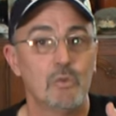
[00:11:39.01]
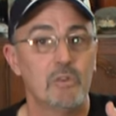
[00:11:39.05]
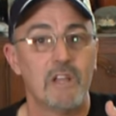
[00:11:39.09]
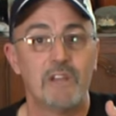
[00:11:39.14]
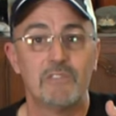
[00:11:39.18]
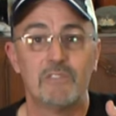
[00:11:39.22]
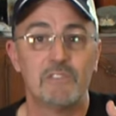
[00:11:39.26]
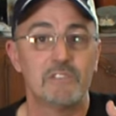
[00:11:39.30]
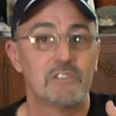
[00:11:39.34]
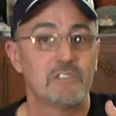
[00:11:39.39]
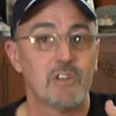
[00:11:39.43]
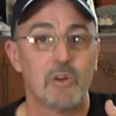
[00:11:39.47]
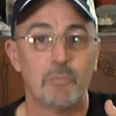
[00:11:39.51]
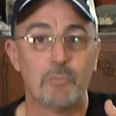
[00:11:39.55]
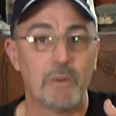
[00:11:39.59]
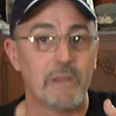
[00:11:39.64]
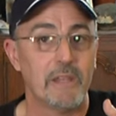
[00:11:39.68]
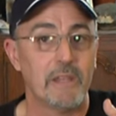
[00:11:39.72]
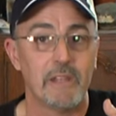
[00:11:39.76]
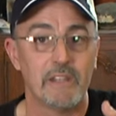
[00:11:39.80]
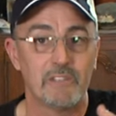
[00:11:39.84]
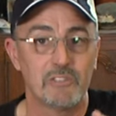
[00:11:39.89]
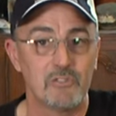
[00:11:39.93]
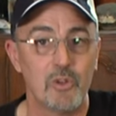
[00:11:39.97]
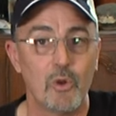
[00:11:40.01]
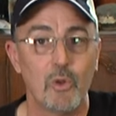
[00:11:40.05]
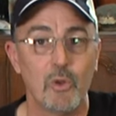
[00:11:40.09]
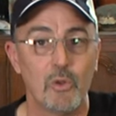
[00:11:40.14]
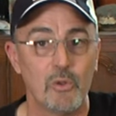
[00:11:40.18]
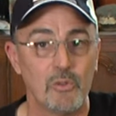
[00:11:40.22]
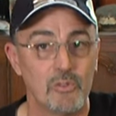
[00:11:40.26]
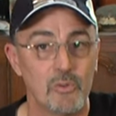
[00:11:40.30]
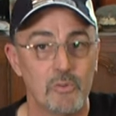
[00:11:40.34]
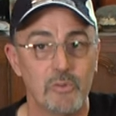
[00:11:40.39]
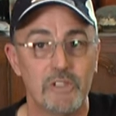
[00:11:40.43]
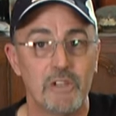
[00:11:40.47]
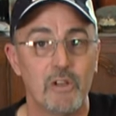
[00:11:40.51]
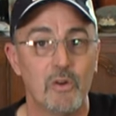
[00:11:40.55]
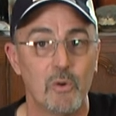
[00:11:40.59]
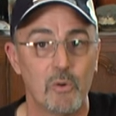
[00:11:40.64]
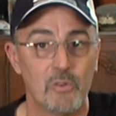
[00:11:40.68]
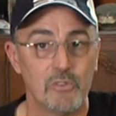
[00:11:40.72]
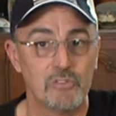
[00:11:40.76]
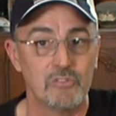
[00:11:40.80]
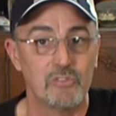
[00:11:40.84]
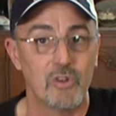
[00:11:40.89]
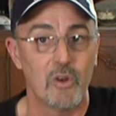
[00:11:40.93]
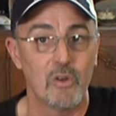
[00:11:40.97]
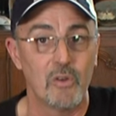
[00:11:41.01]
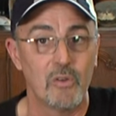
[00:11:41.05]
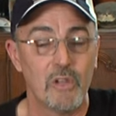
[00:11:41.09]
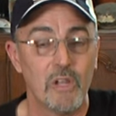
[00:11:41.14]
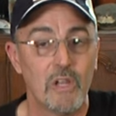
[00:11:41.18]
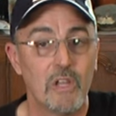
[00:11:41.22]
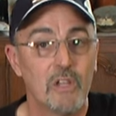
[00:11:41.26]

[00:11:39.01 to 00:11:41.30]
never stop playing a solo during the whole song.